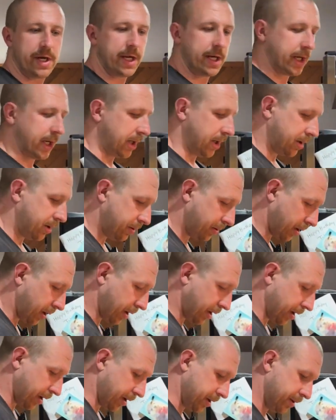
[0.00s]
to go,
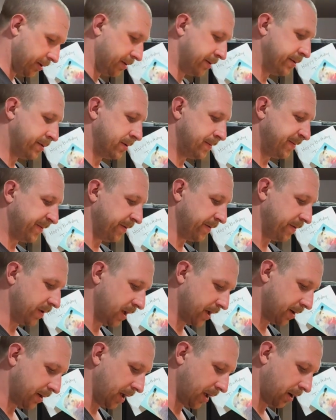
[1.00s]
our
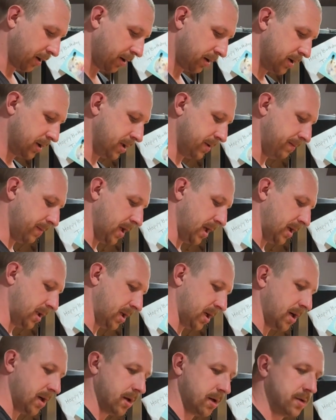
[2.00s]
very hard to make
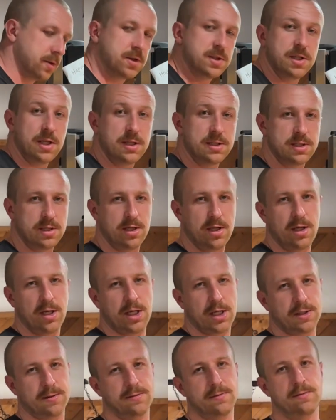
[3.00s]
taco
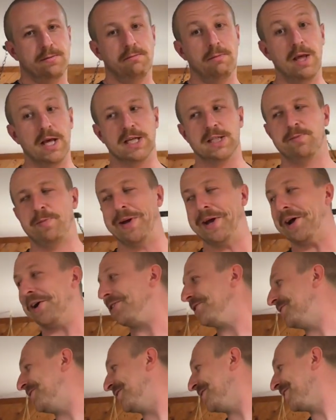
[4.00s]
seasoning mix
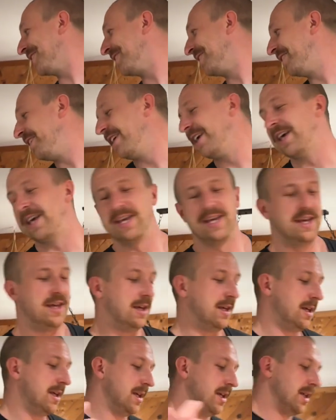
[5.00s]
pouch.
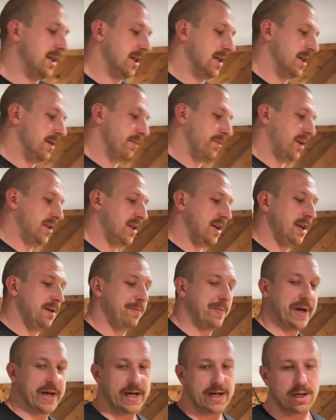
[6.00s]
Bring the heat
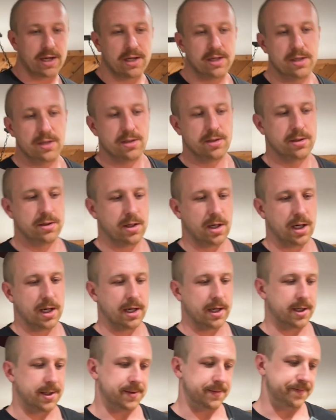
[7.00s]
back.
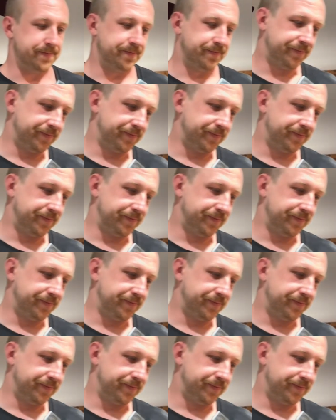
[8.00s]
That's